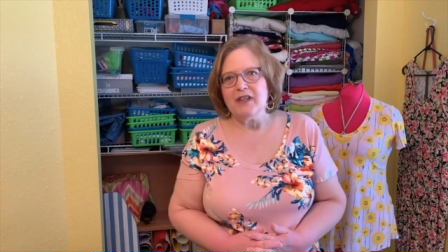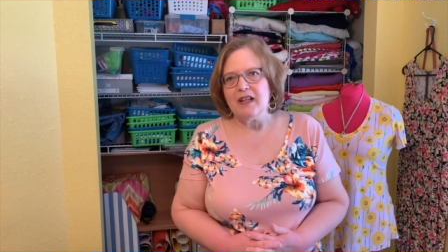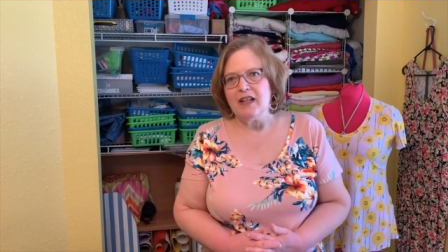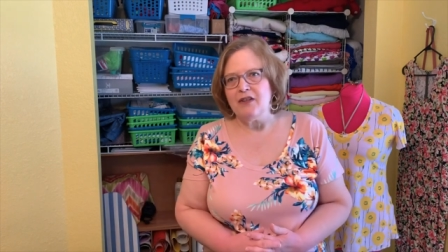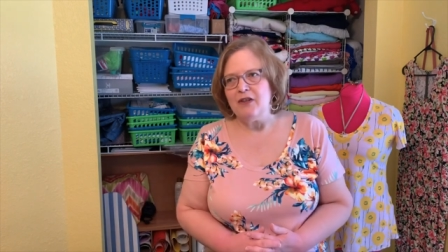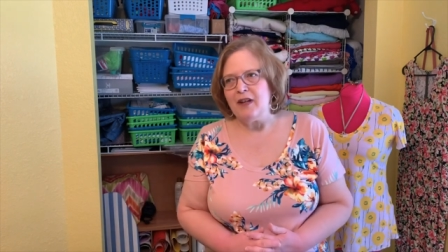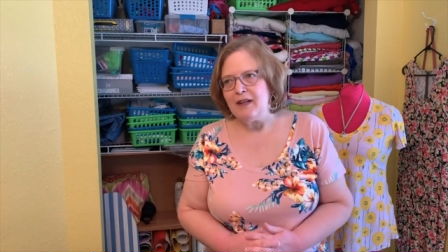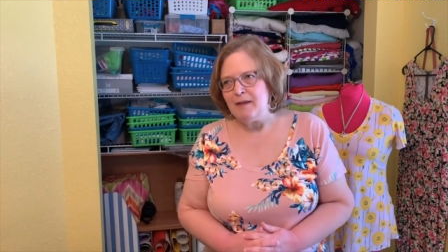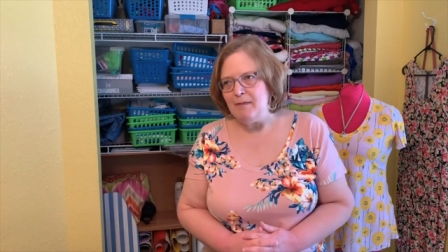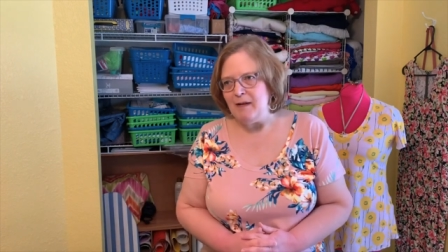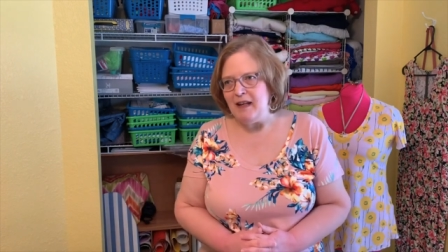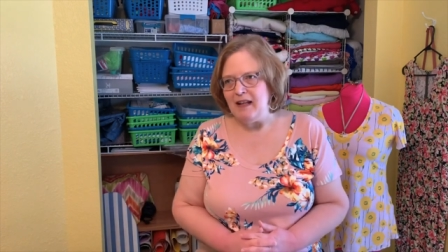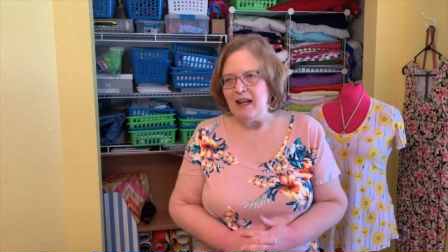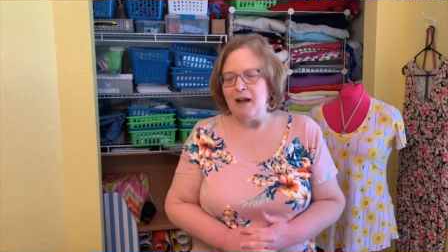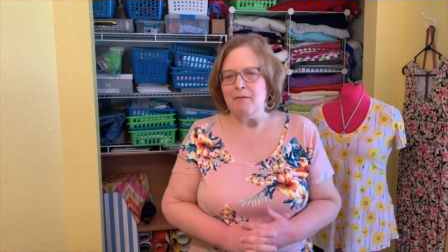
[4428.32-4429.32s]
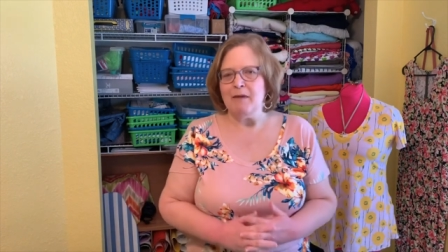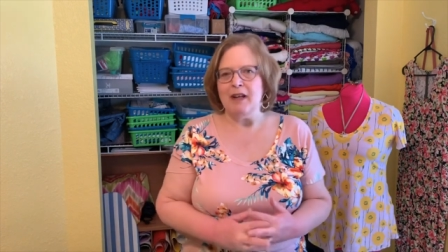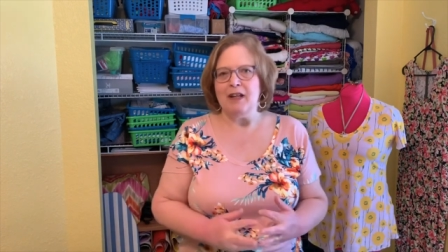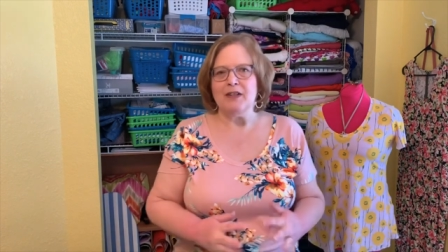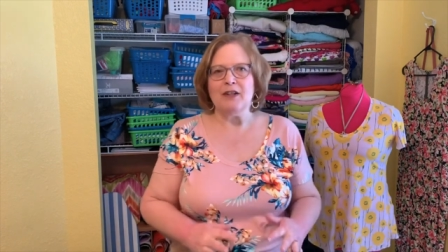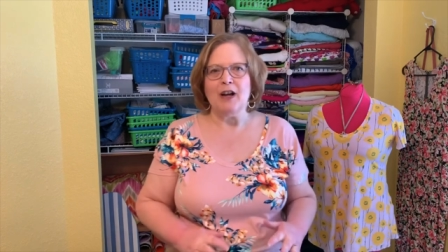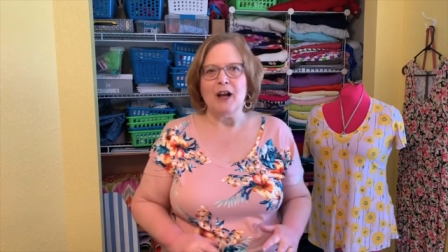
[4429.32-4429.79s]
adjustment I'm going
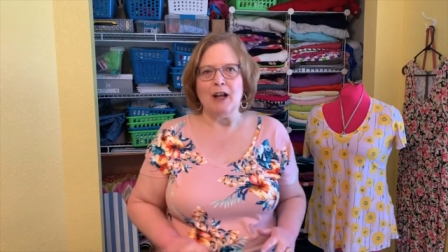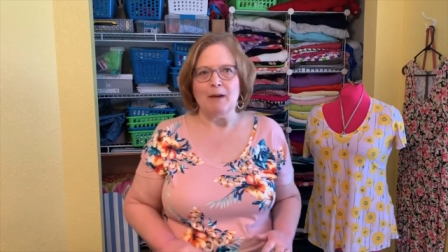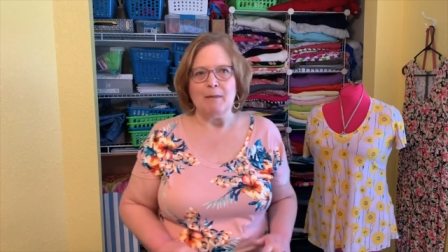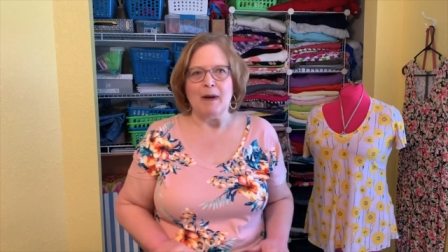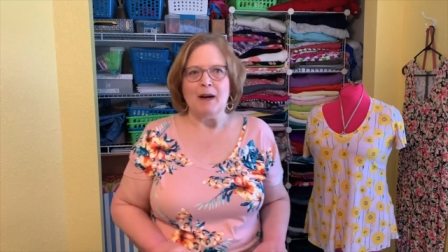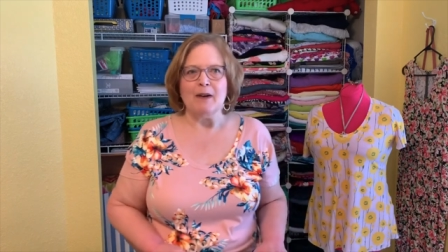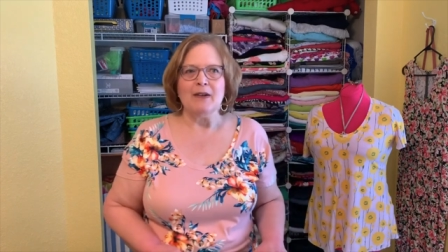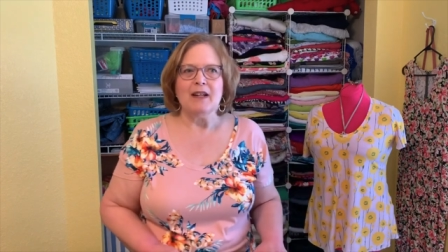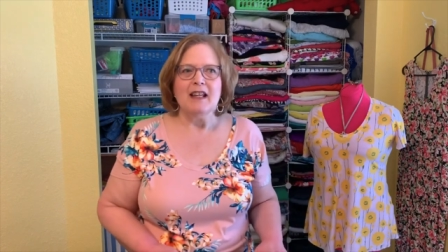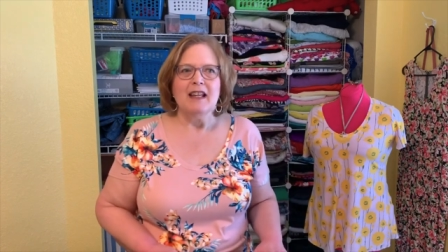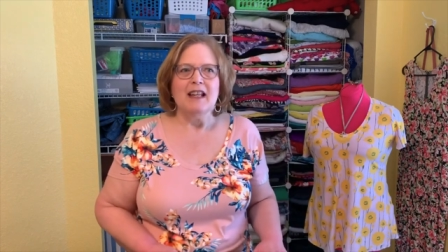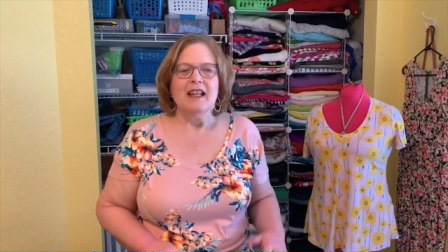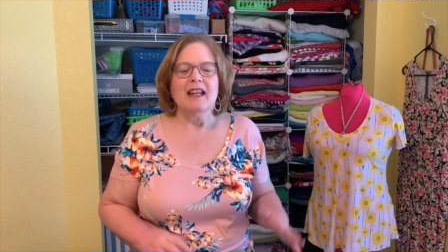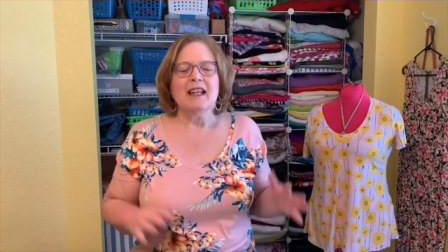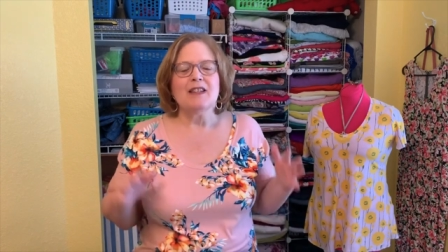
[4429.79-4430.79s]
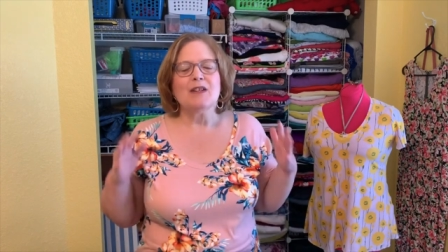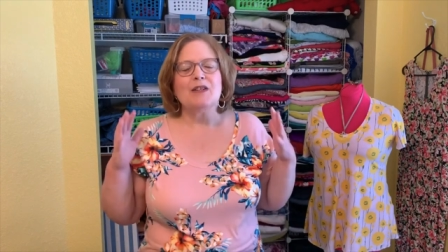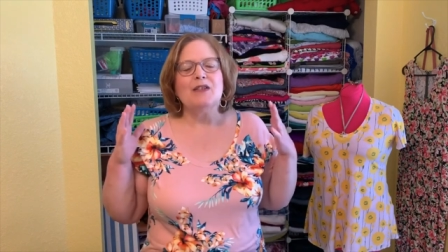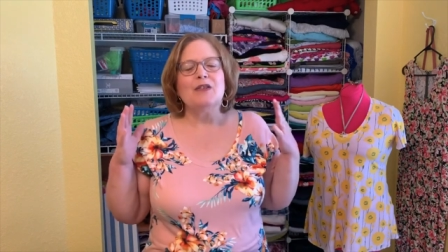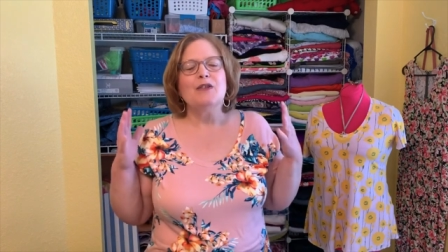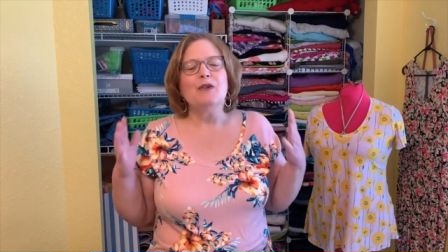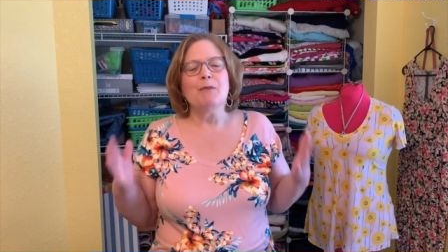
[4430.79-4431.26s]
to talk about is a
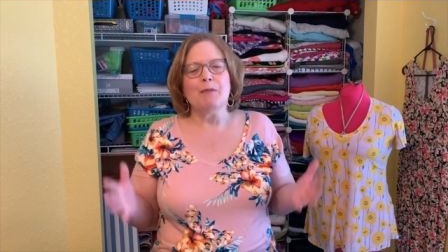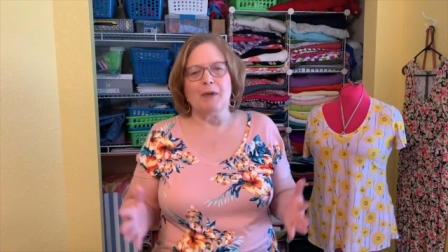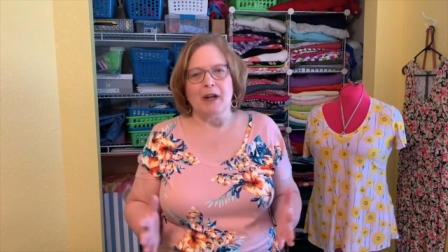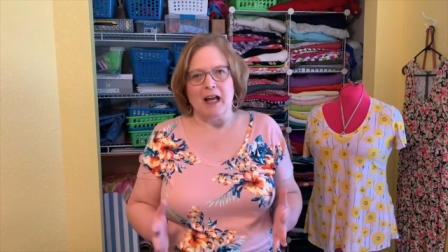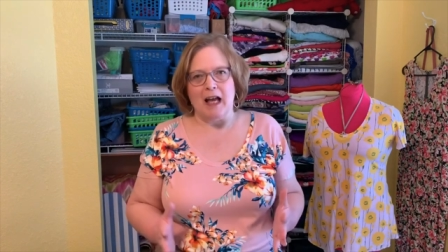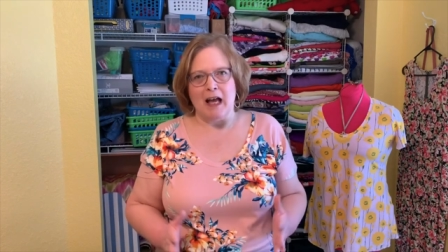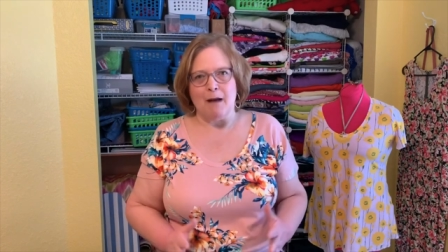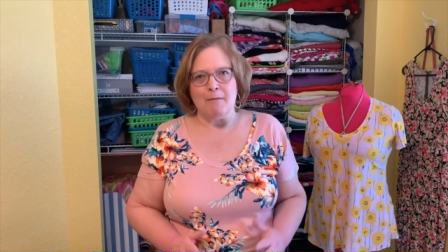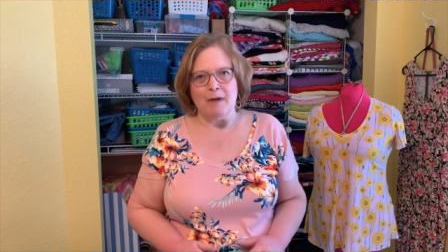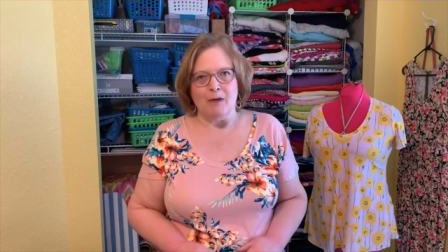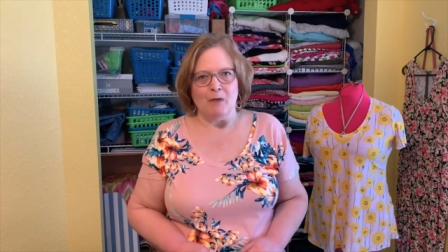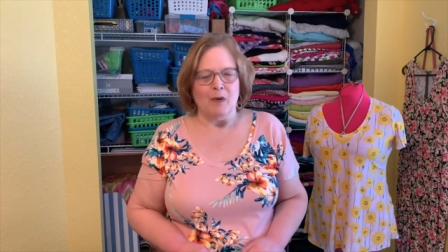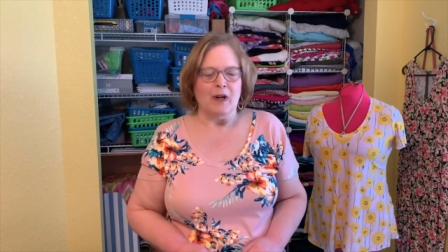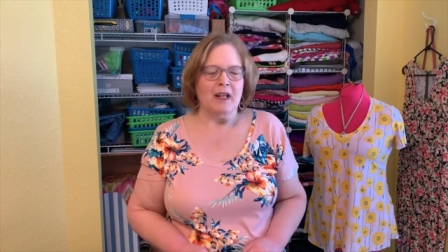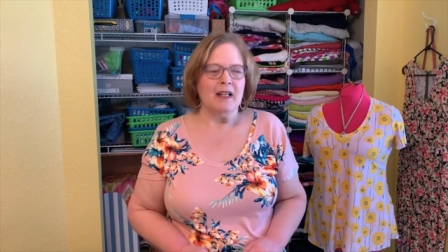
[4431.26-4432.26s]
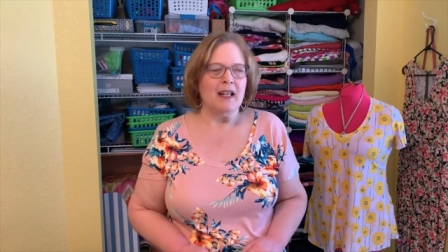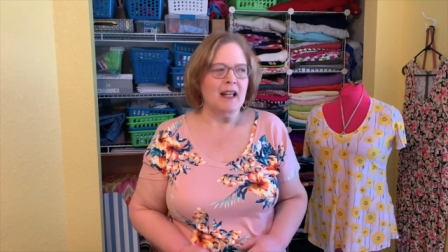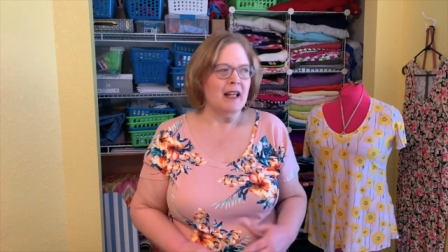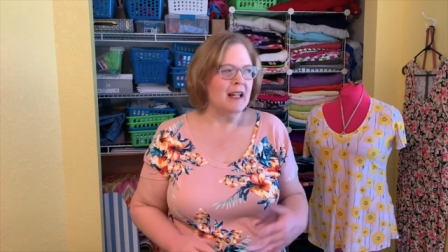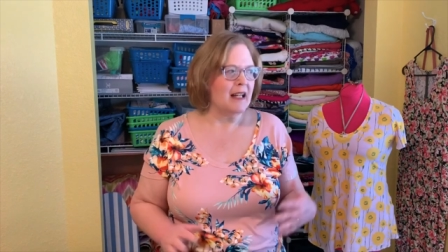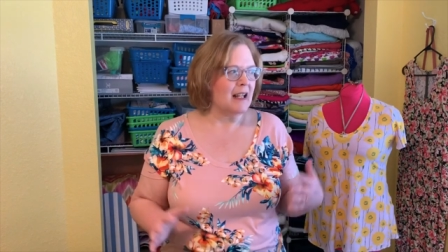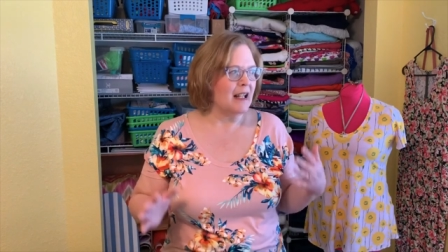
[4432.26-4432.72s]
super common one,
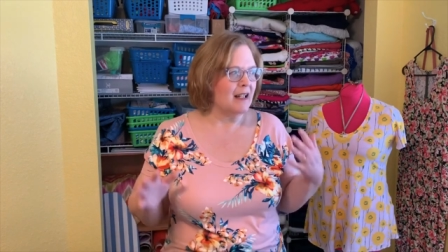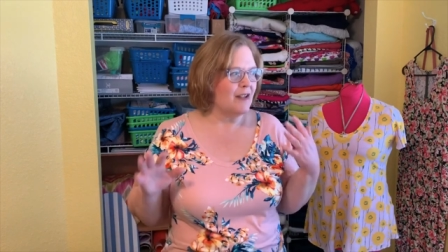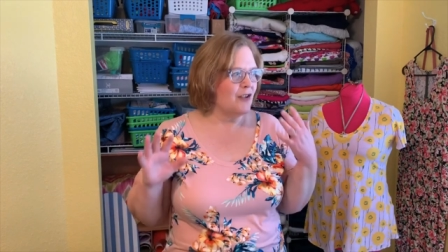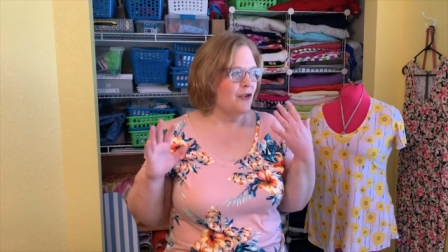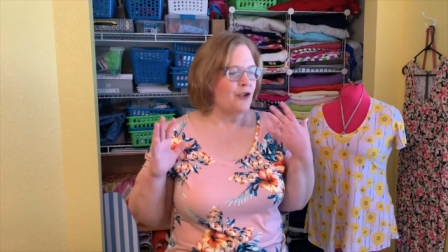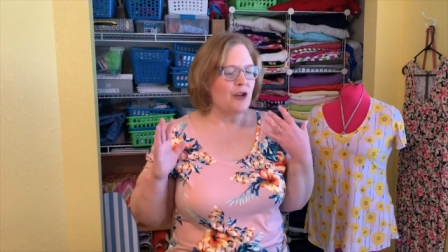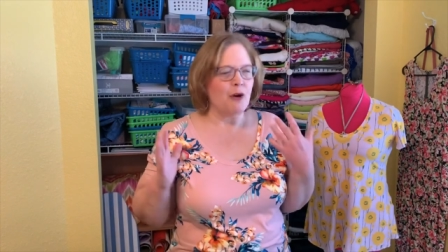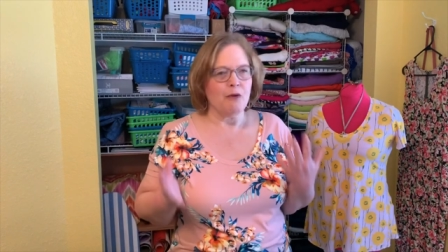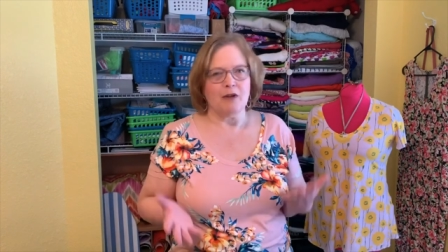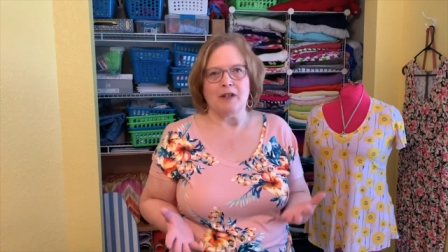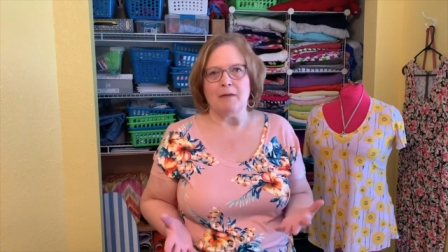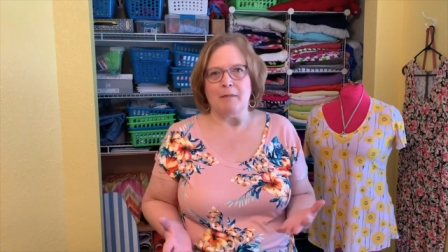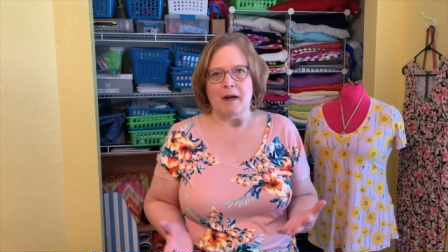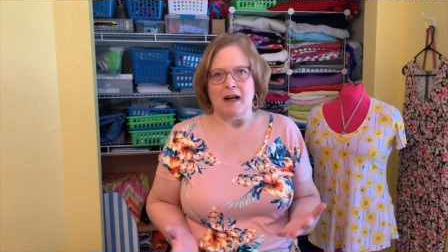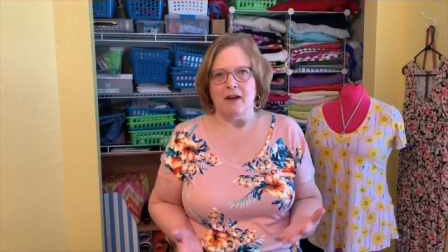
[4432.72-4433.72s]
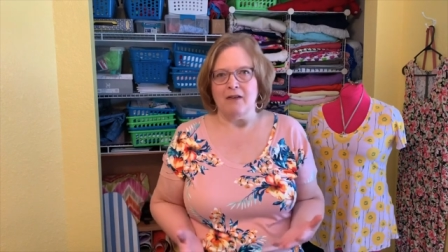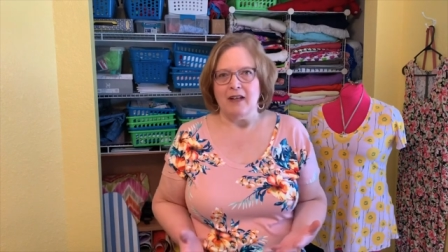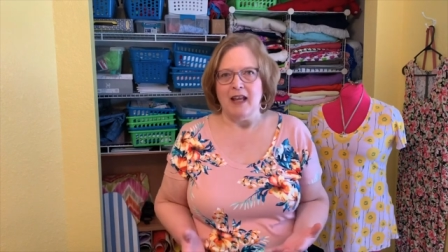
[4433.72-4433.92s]
and it gets joked about,